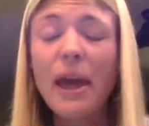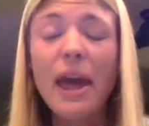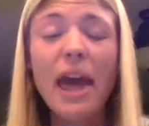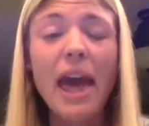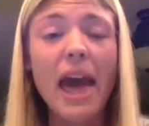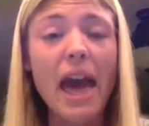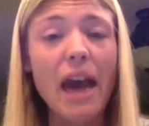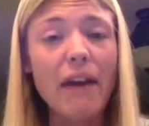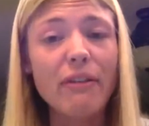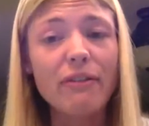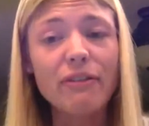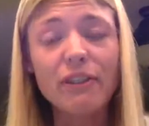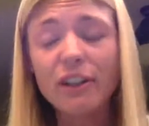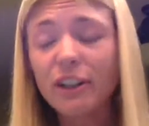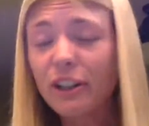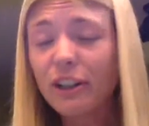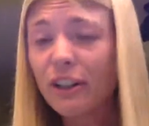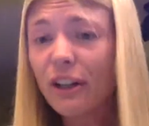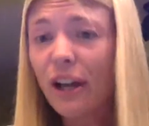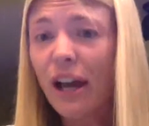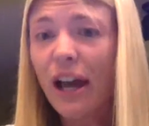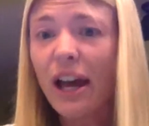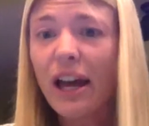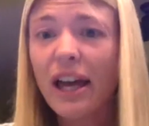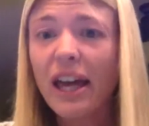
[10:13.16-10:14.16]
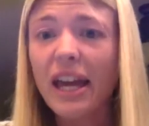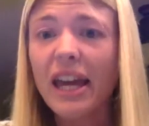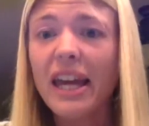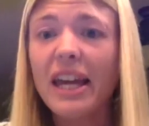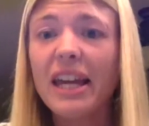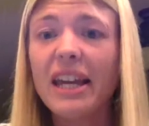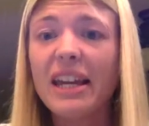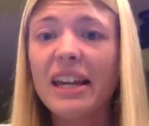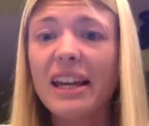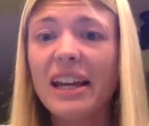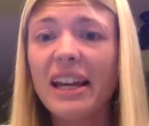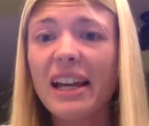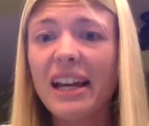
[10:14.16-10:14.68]
Effort.
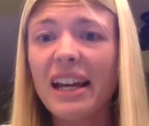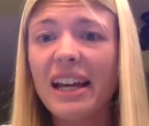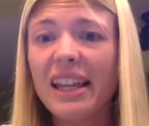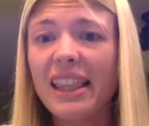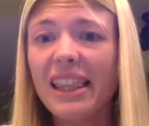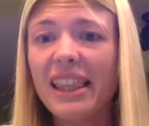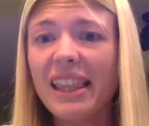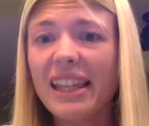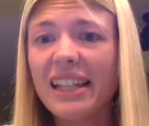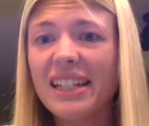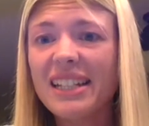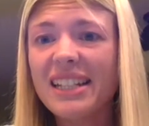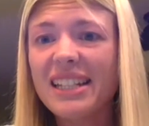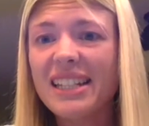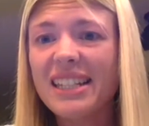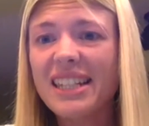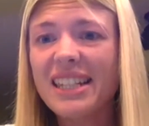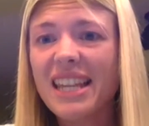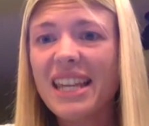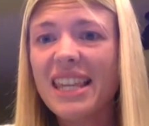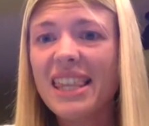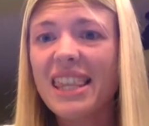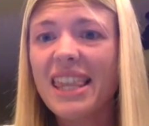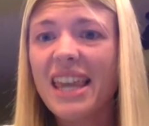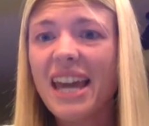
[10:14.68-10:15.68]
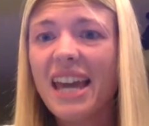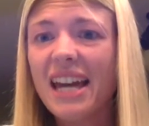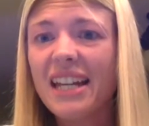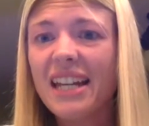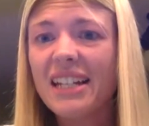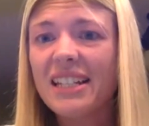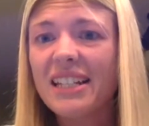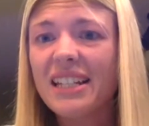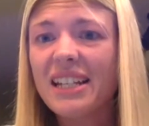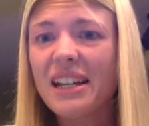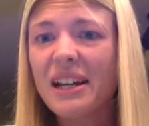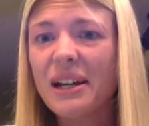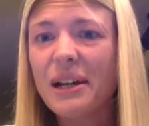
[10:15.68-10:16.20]
I like to say that,
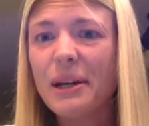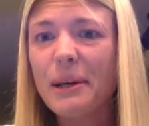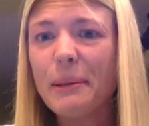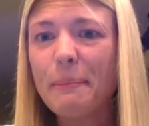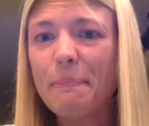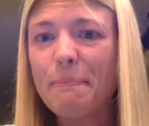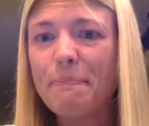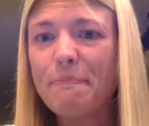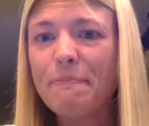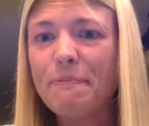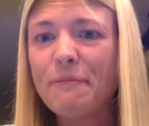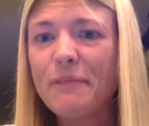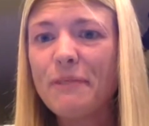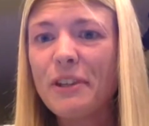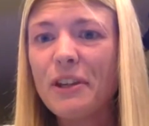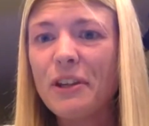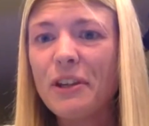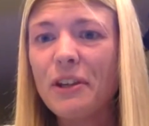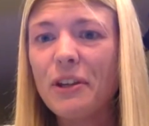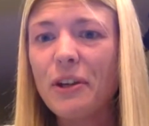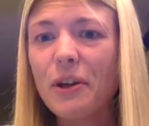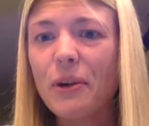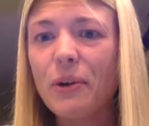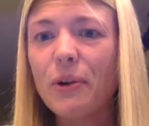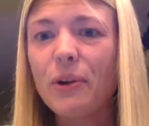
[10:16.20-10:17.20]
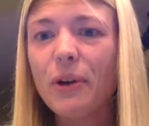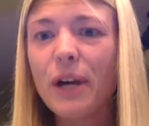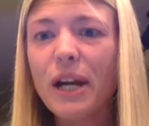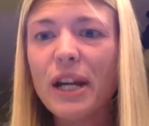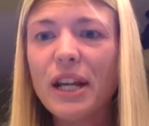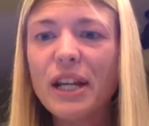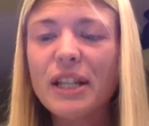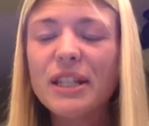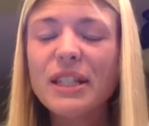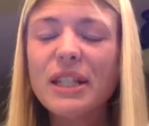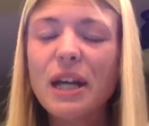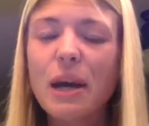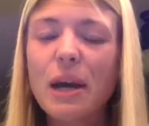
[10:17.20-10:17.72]

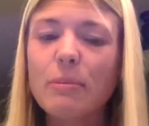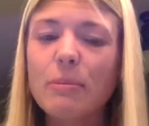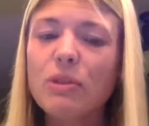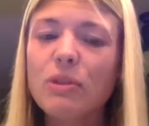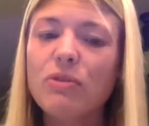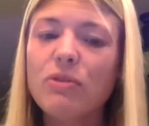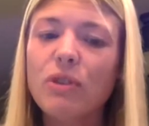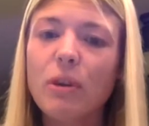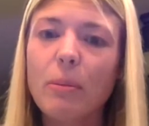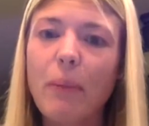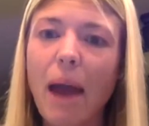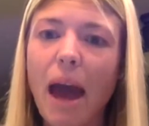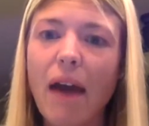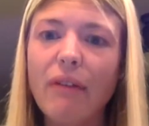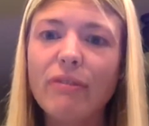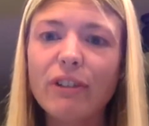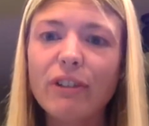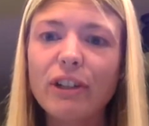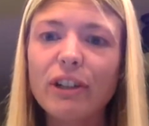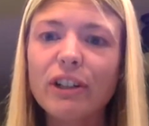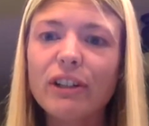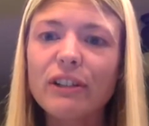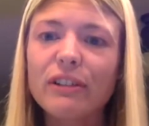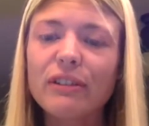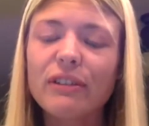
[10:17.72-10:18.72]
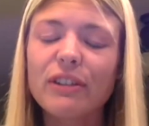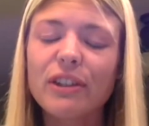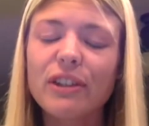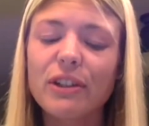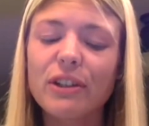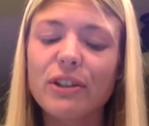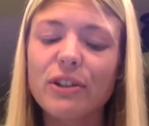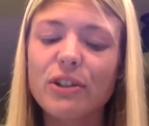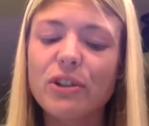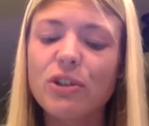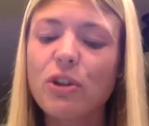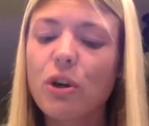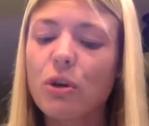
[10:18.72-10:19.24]
greatness comes from effort.
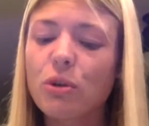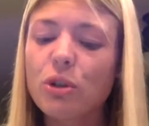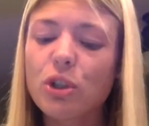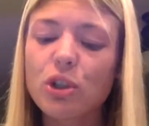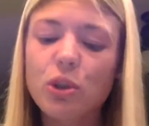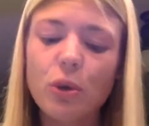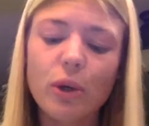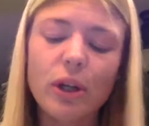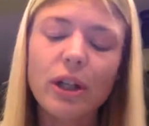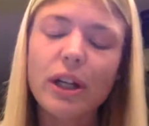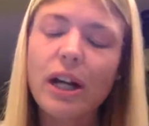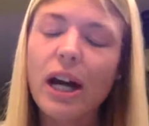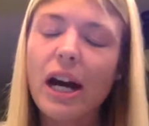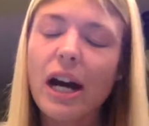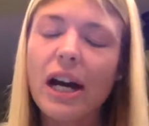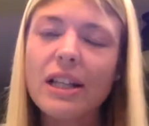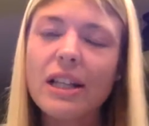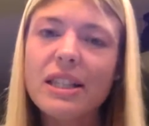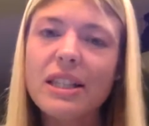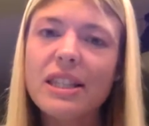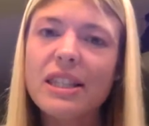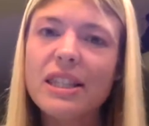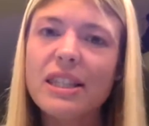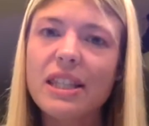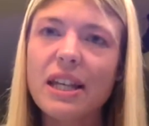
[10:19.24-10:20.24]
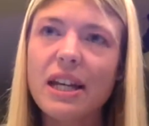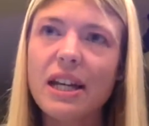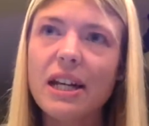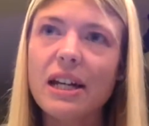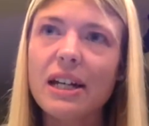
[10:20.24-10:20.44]
There's no shortcuts.